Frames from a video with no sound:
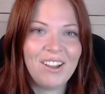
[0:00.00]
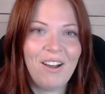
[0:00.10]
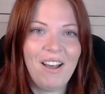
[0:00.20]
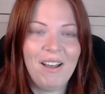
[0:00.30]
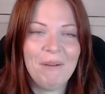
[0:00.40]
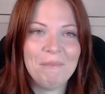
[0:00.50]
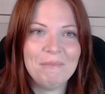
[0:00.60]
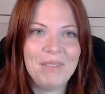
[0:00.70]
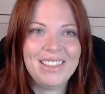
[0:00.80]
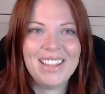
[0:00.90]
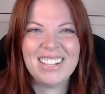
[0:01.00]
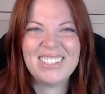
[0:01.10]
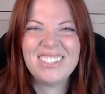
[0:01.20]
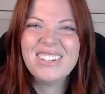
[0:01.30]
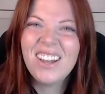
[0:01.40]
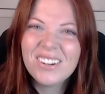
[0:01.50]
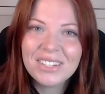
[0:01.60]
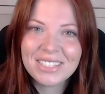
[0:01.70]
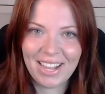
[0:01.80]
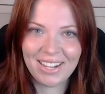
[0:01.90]
And that's not
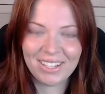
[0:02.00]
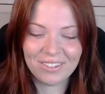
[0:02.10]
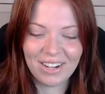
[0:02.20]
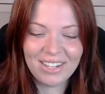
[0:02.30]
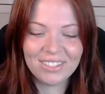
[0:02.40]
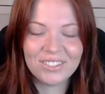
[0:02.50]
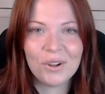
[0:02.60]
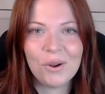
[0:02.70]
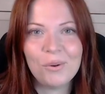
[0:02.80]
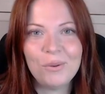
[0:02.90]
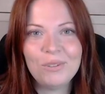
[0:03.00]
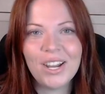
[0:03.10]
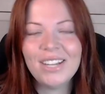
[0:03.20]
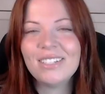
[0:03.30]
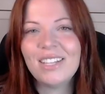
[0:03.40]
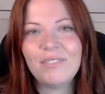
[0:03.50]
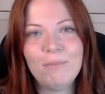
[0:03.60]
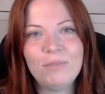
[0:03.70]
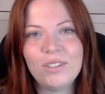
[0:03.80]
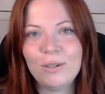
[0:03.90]
always accurate. So trying to live
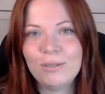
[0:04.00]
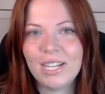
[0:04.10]
up to those